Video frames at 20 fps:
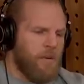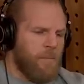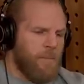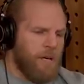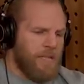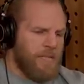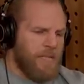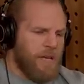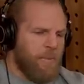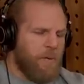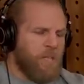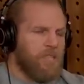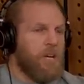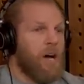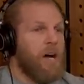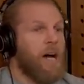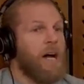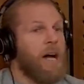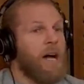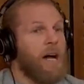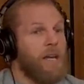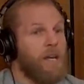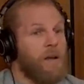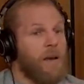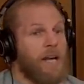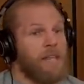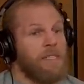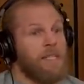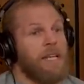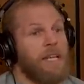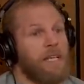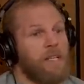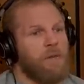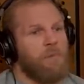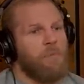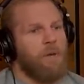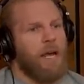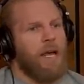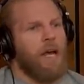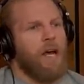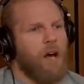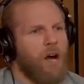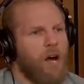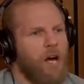bits up, because I, I, you know, as an England player,